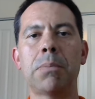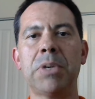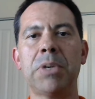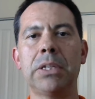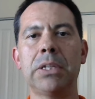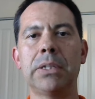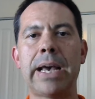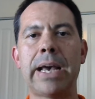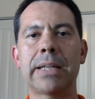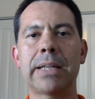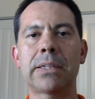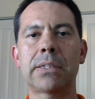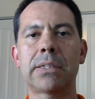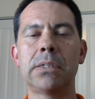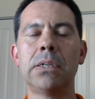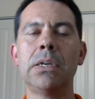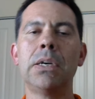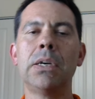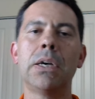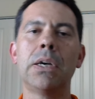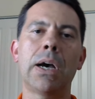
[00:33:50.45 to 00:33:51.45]
I mean, that
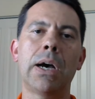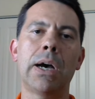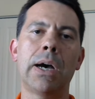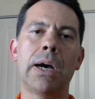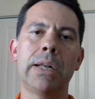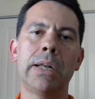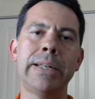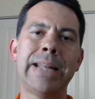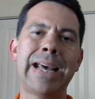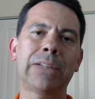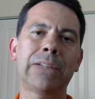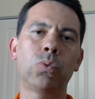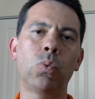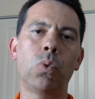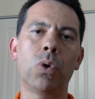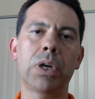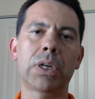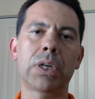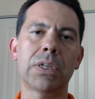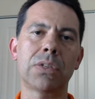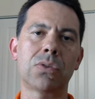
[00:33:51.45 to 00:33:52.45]
uh,
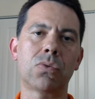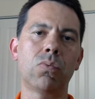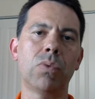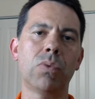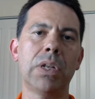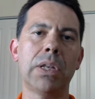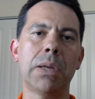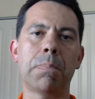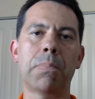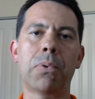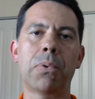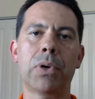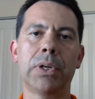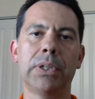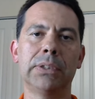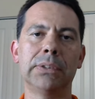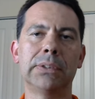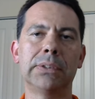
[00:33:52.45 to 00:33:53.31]
network is really important.